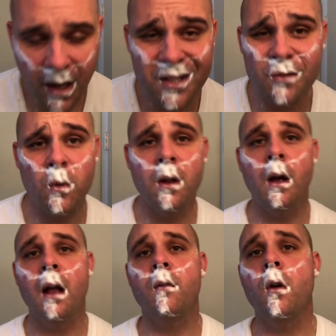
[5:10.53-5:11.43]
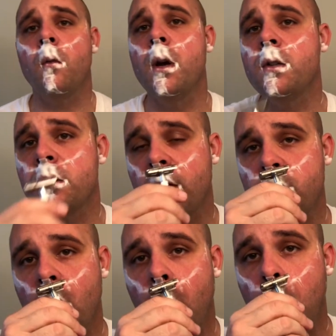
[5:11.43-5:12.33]
be honest, it's one of the, out of all the razors I've
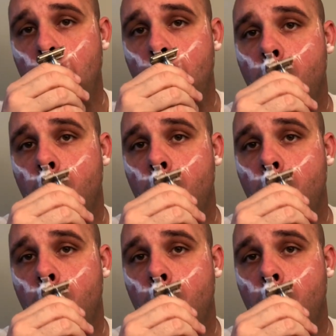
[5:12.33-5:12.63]
tried,